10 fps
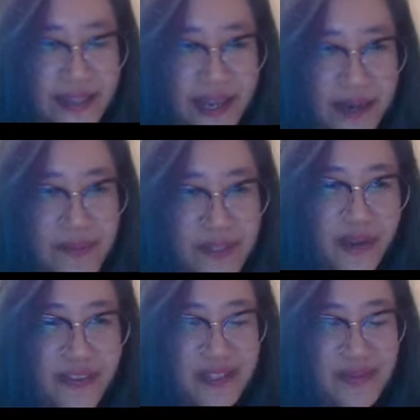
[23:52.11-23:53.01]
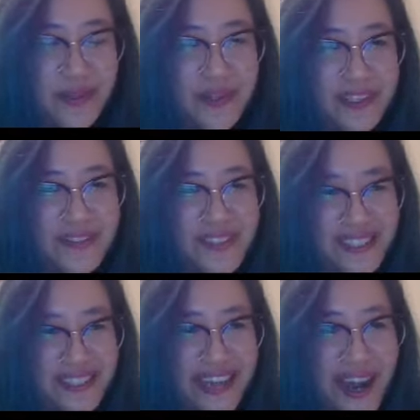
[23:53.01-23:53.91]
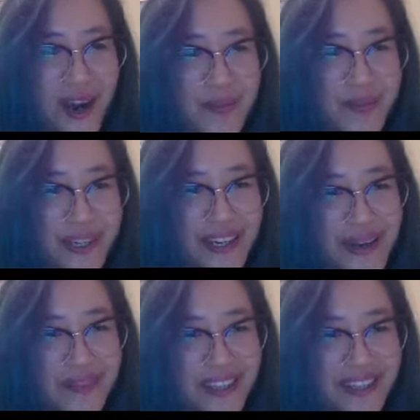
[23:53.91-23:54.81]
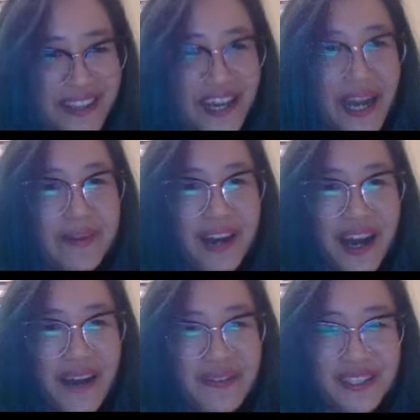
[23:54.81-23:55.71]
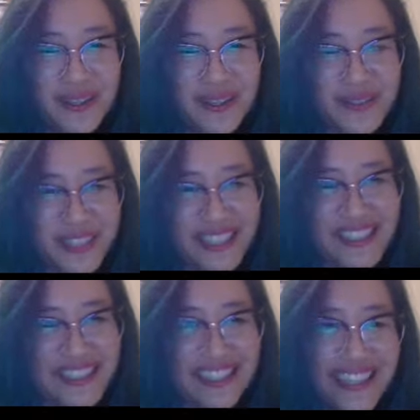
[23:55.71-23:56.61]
So obviously no one can visit it now, but in the time after COVID,